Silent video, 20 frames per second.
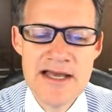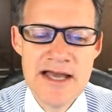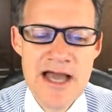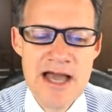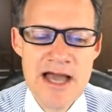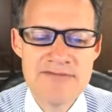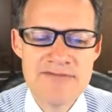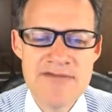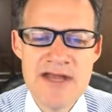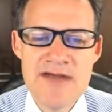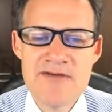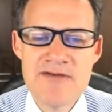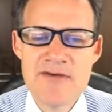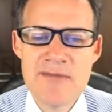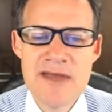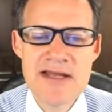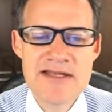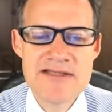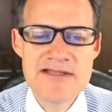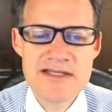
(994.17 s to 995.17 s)
I've never
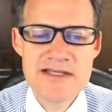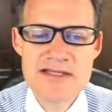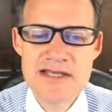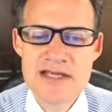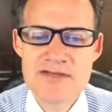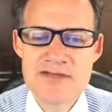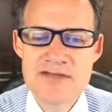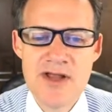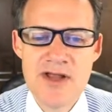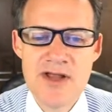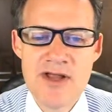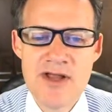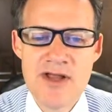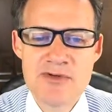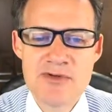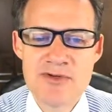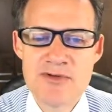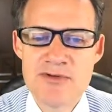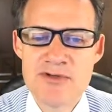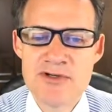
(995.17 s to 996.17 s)
met a successful
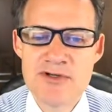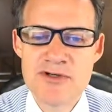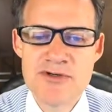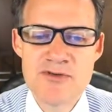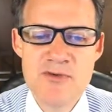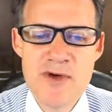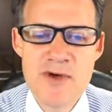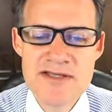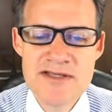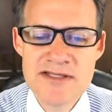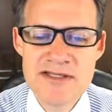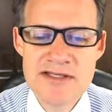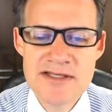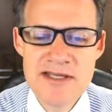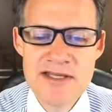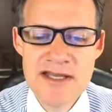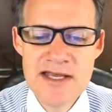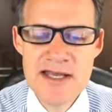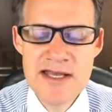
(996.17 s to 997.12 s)
entrepreneur who wasn't.